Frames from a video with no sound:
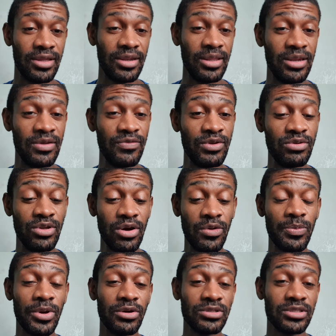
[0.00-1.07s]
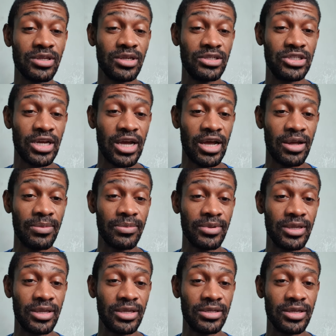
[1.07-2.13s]
And if you don't post a job,
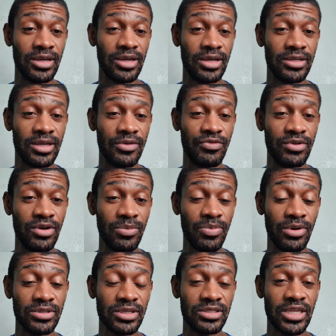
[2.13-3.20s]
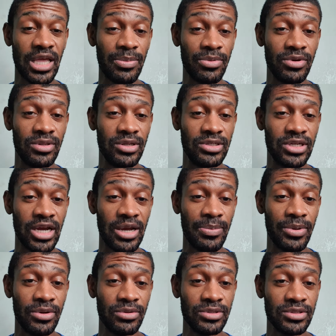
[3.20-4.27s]
if you don't post a sample in the job
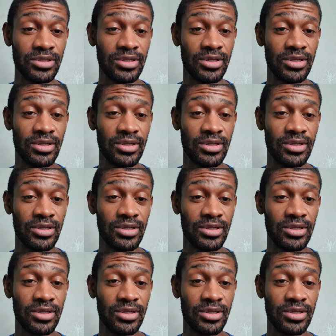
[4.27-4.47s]
post